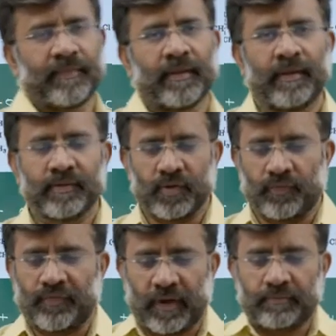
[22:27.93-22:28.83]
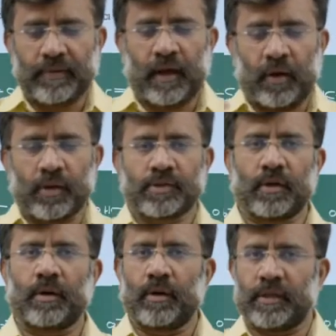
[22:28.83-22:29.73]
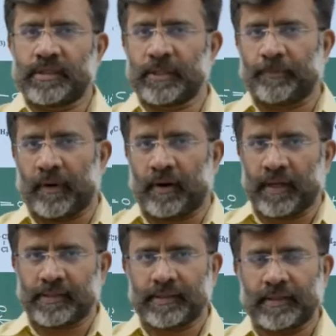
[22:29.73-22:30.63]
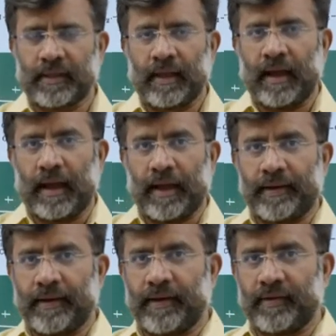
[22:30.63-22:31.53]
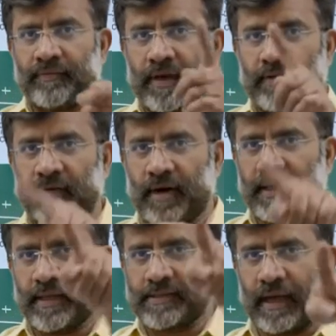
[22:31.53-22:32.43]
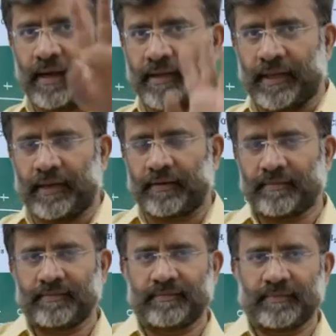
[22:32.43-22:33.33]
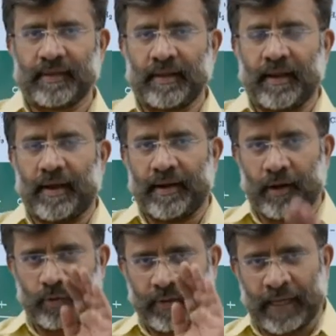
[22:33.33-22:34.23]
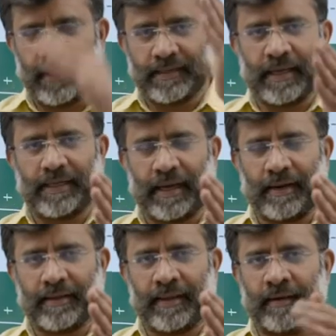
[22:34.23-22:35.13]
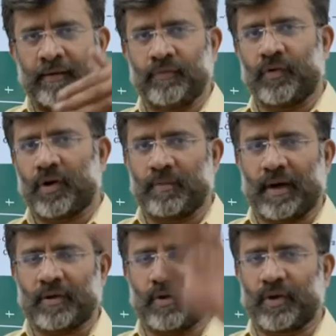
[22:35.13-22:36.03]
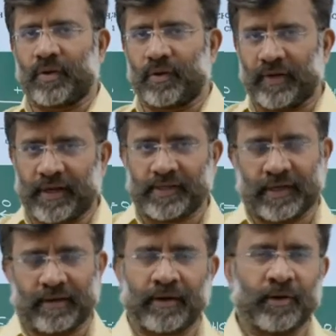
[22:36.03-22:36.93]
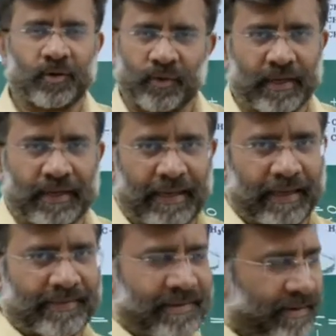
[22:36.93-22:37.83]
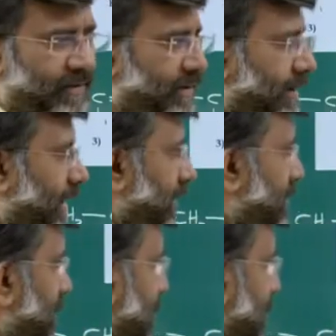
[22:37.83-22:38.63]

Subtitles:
So from the ozonolysis product, identify what is alkene. And now take that alkene for Markovnikov addition to get the answer. Next.